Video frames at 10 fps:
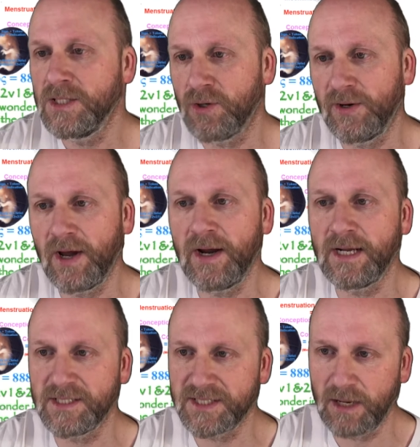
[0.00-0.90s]
So I don't
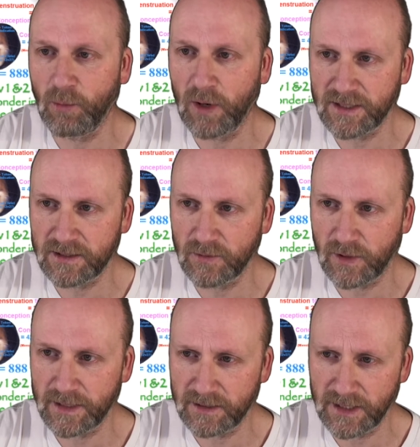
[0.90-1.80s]
understand why
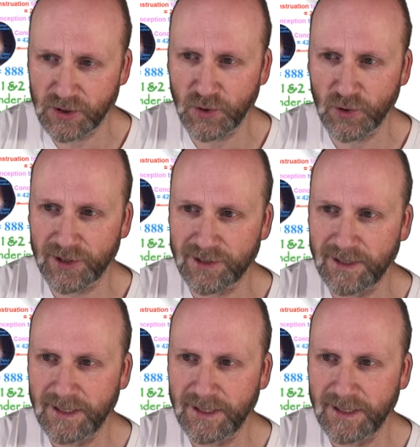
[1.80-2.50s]
it took